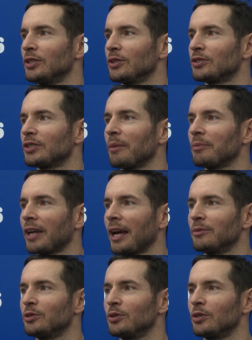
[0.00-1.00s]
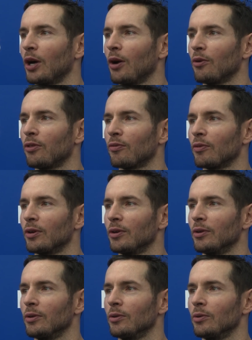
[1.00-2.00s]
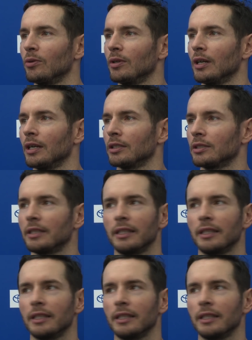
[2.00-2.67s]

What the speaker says: Sometimes you go through a